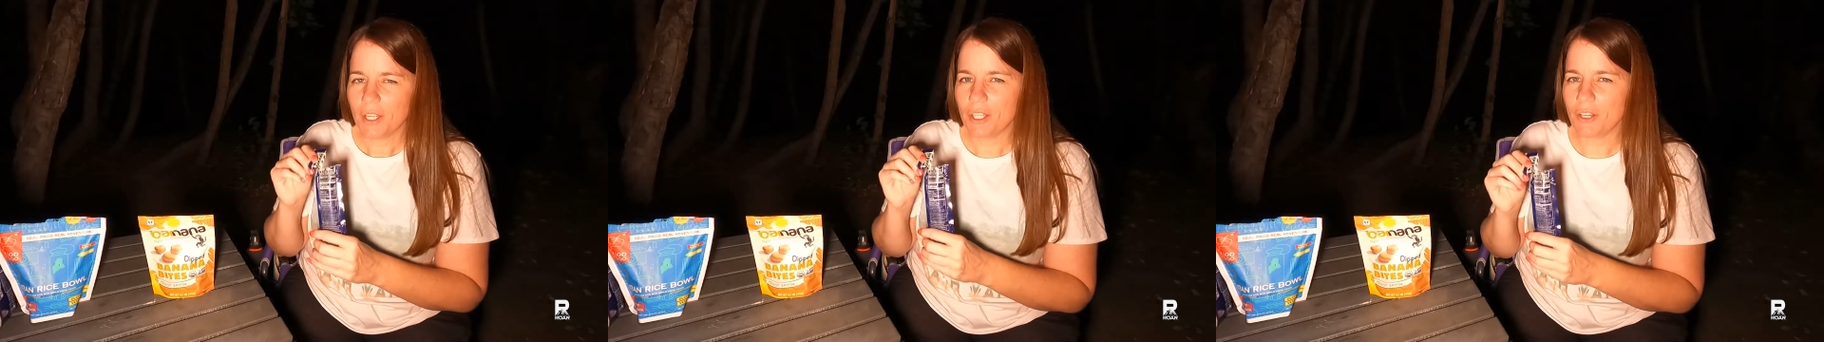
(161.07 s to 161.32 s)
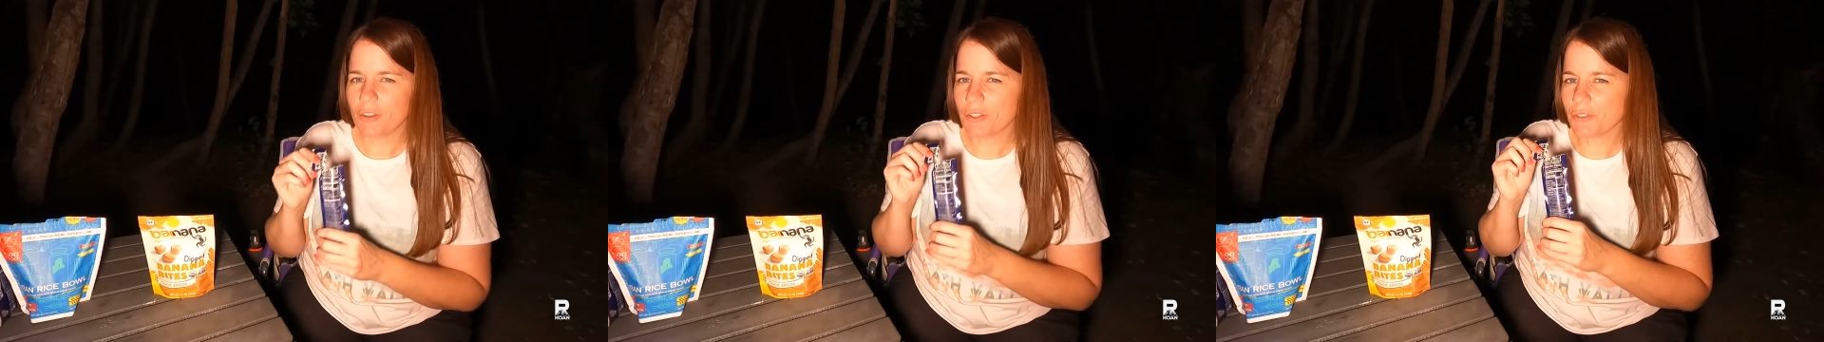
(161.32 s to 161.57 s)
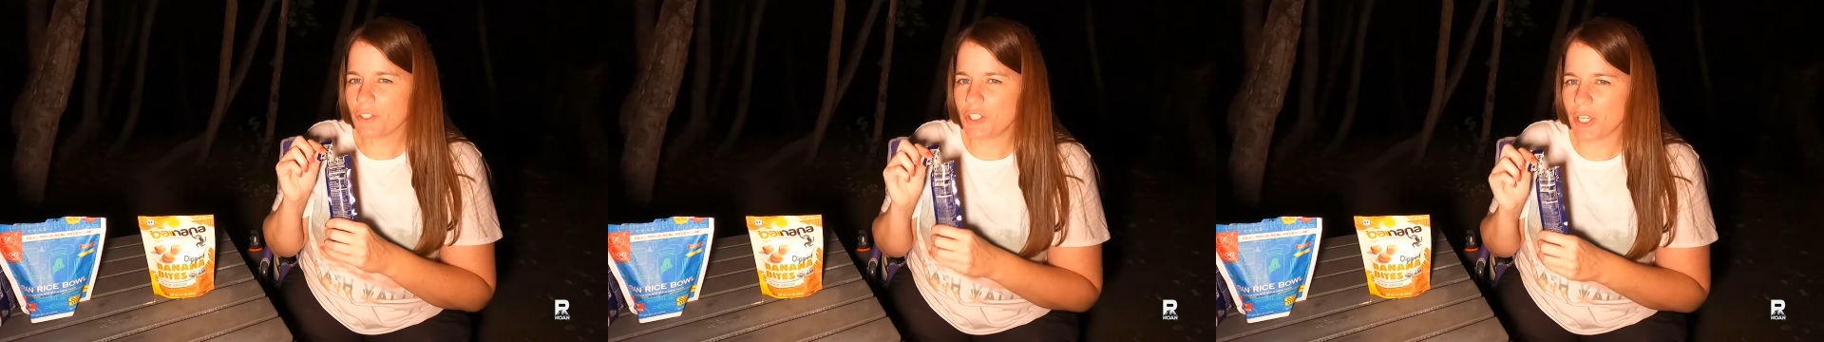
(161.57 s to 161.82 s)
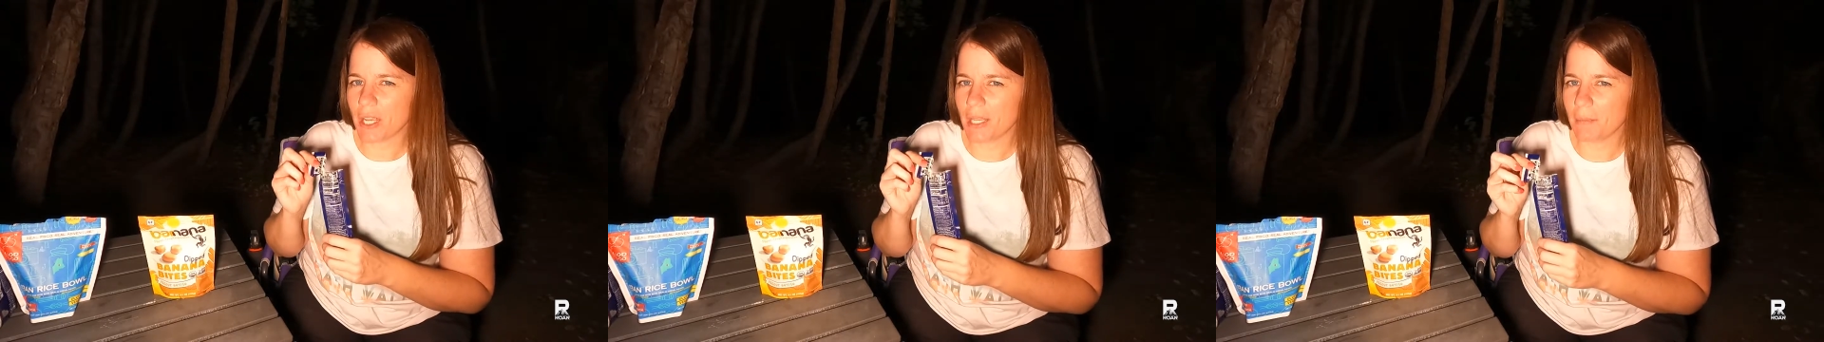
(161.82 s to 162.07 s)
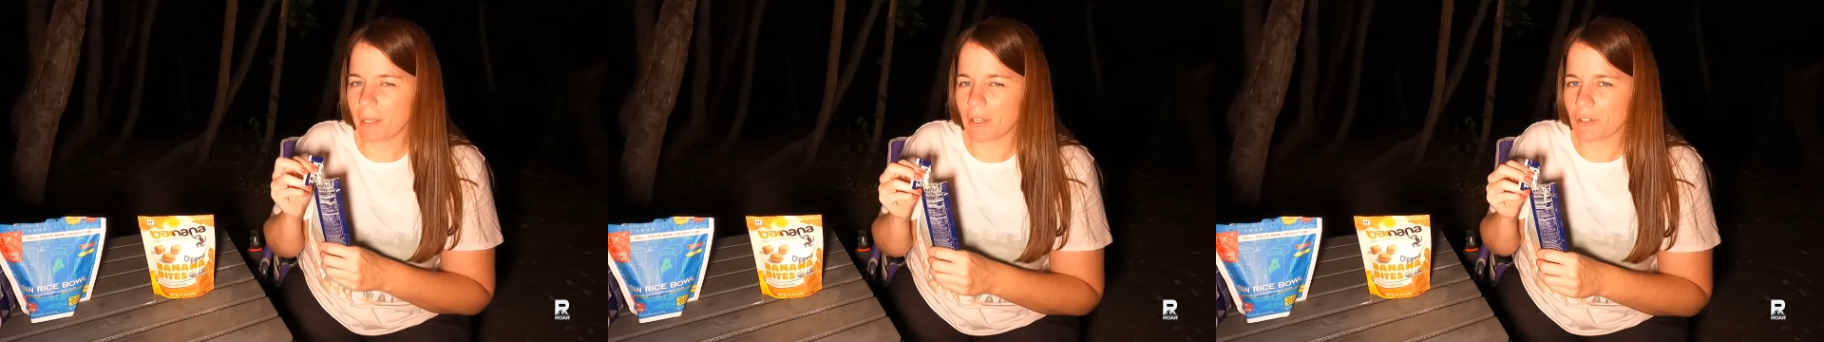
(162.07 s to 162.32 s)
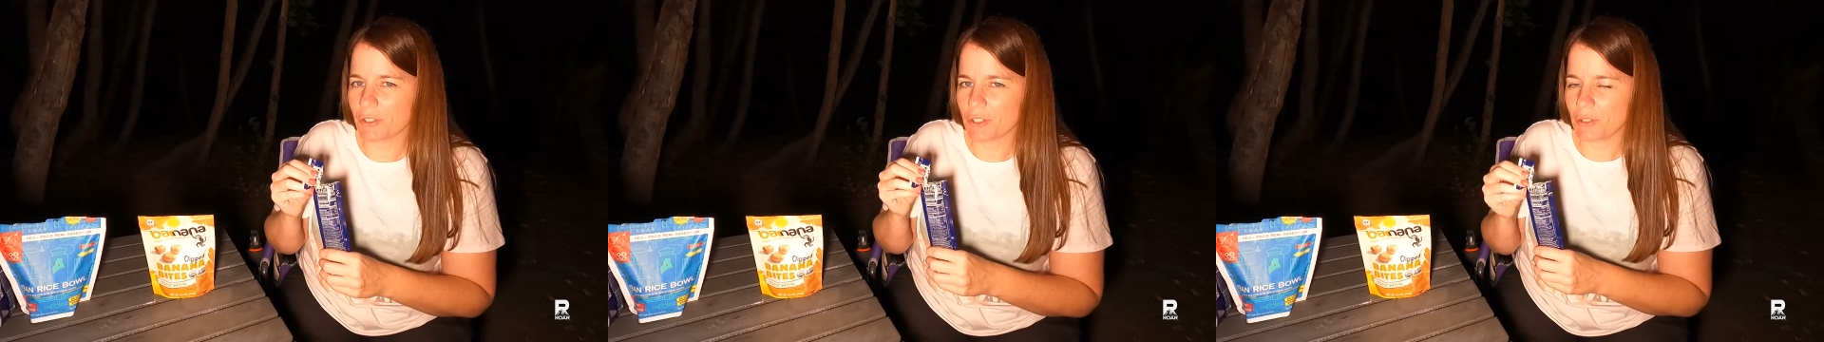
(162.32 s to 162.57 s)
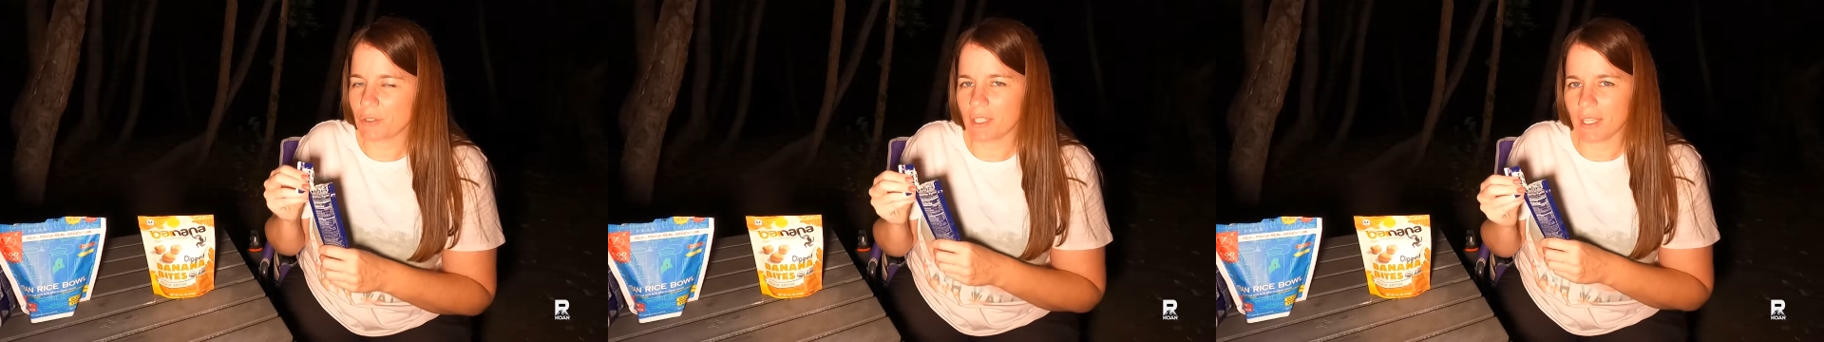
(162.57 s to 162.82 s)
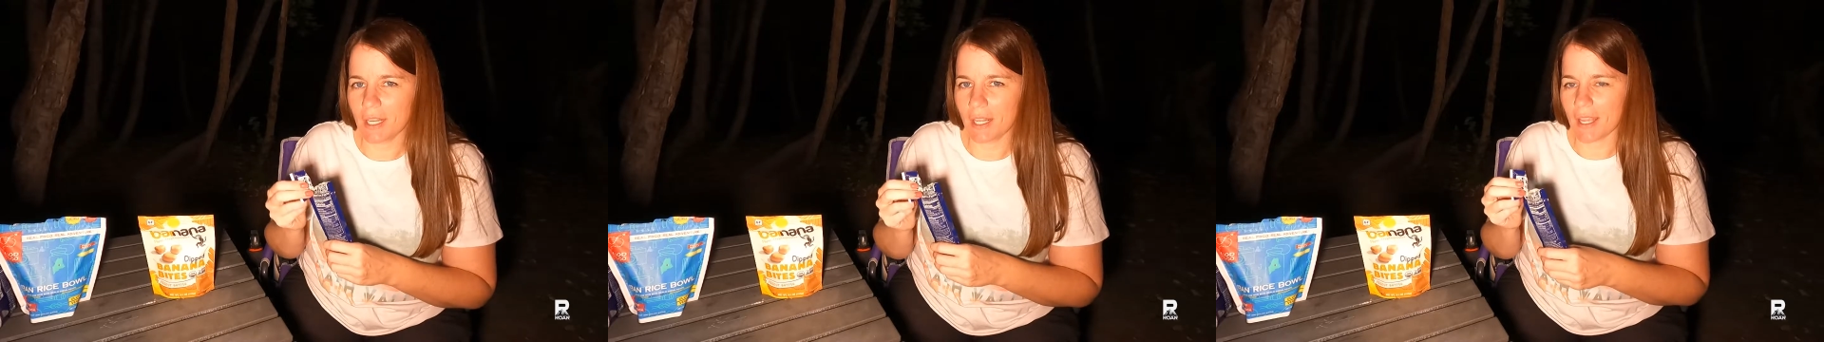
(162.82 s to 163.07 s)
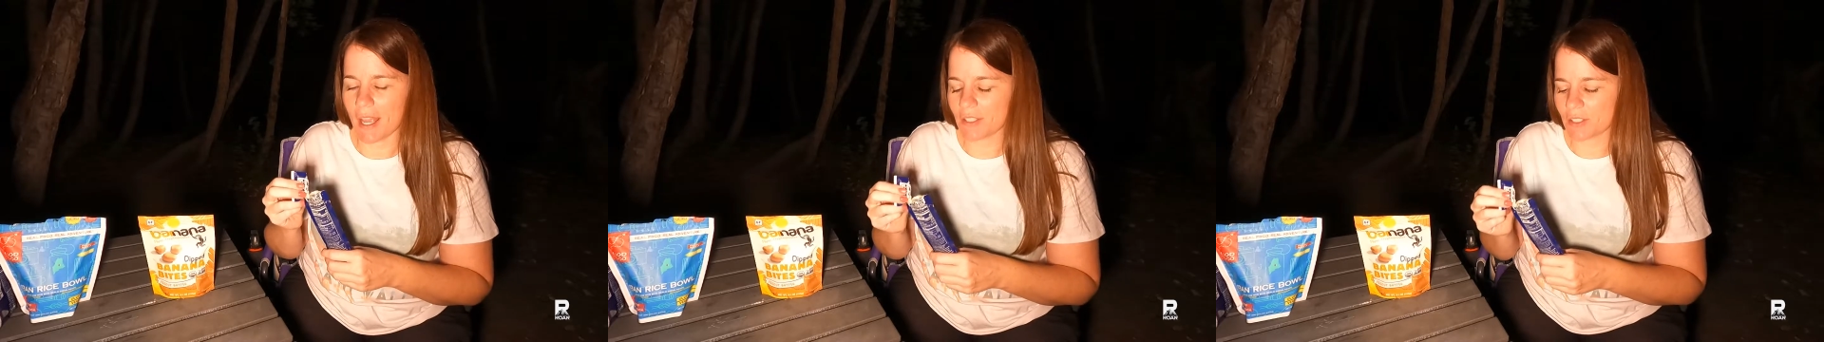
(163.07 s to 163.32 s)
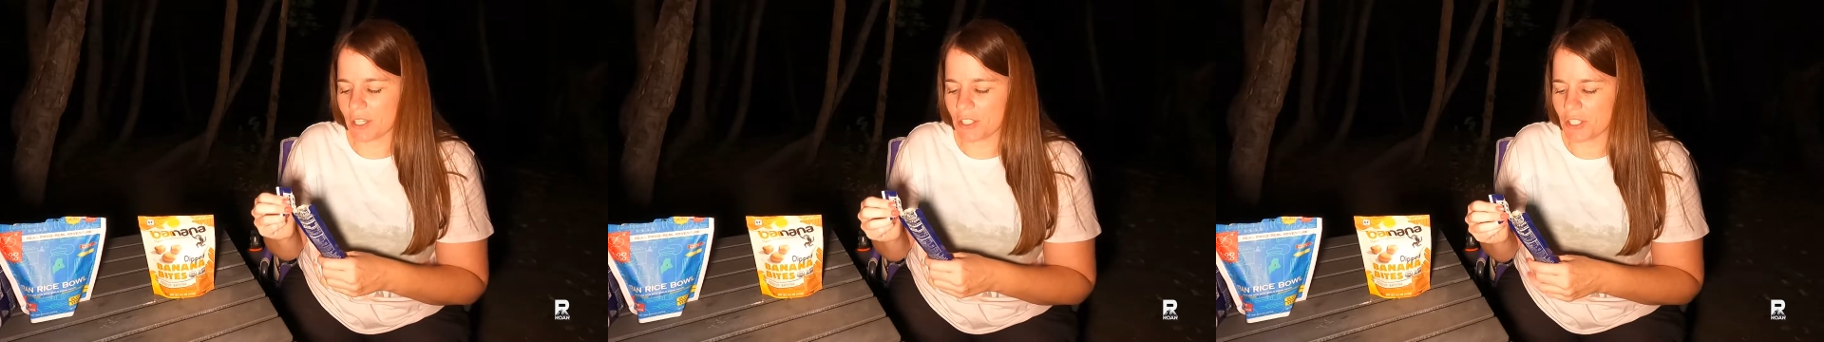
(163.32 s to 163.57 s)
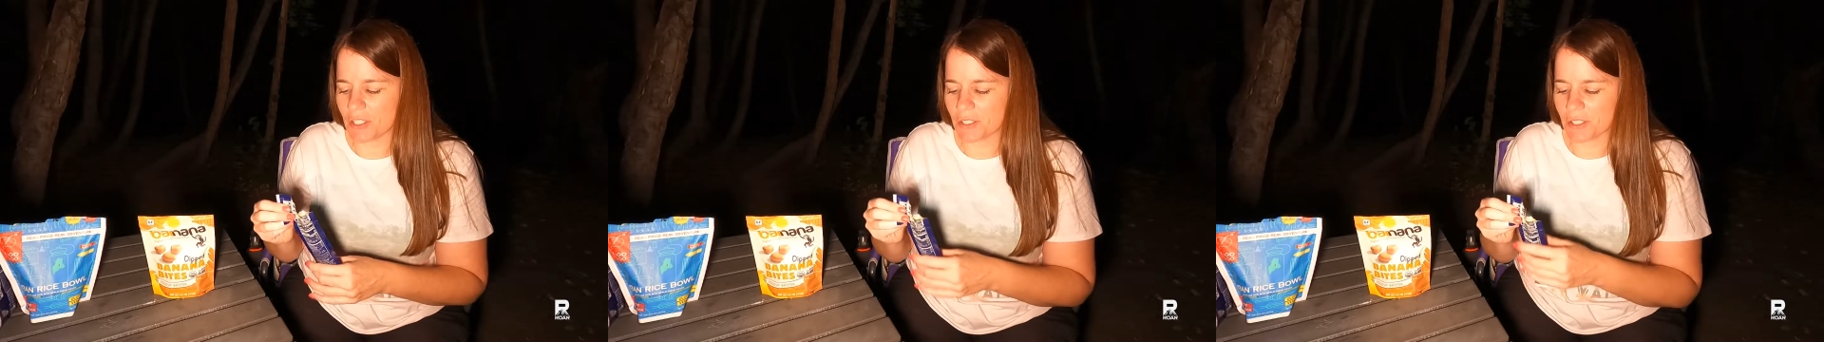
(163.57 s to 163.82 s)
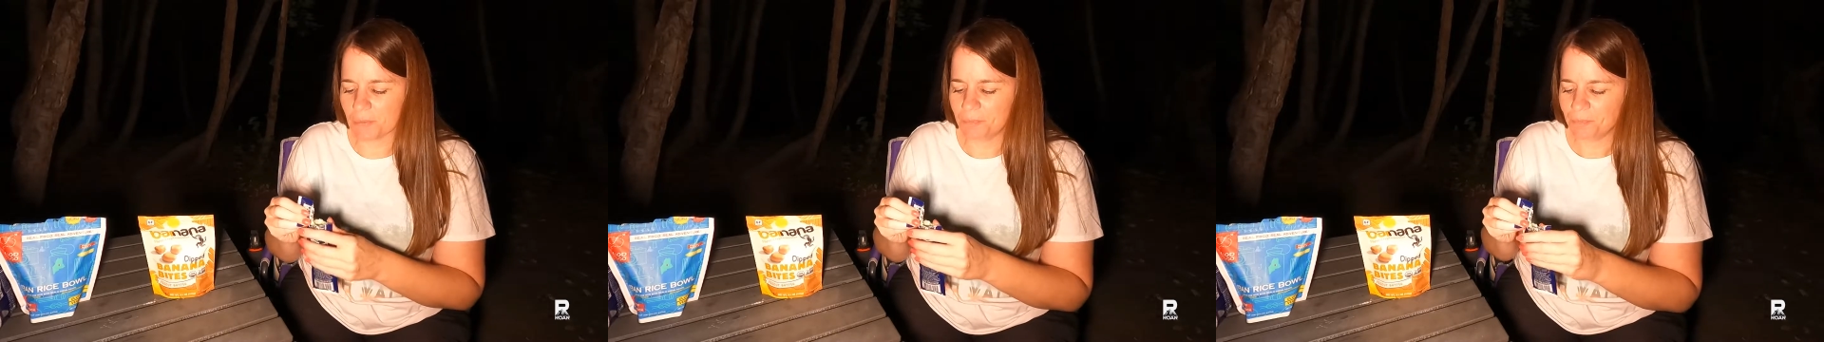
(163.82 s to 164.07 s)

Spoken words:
You know those giant pickles you can get at gas stations?